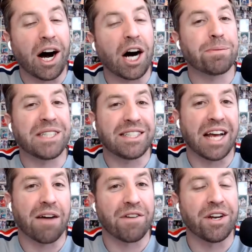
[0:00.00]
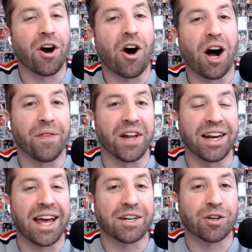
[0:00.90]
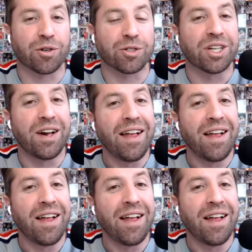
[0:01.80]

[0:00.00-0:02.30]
up seven on the Lakers.